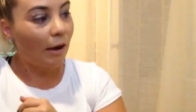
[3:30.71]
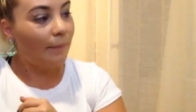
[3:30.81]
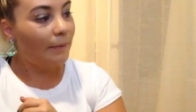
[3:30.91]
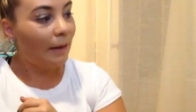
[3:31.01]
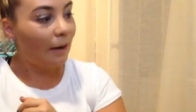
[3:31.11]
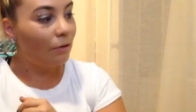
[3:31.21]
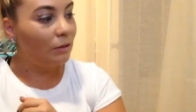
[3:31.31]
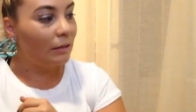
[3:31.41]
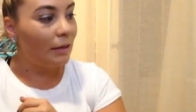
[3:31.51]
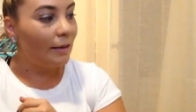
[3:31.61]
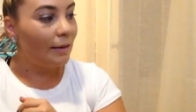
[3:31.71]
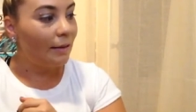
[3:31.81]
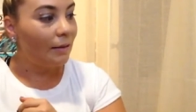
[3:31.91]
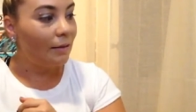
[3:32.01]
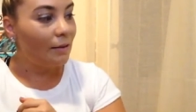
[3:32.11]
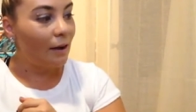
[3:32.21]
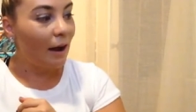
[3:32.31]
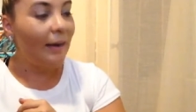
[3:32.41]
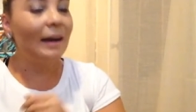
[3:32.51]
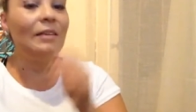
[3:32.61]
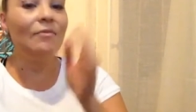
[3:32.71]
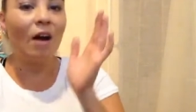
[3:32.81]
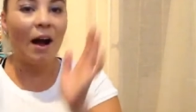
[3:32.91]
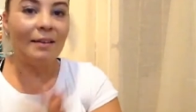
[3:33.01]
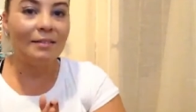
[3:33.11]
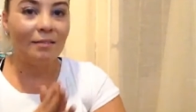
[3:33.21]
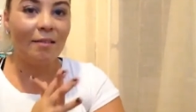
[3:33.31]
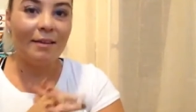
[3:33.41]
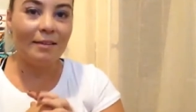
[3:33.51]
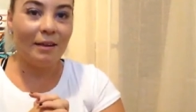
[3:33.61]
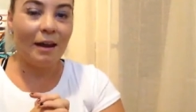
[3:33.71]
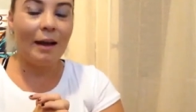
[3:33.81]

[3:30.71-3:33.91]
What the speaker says: I mean, I would say I kind of isolated.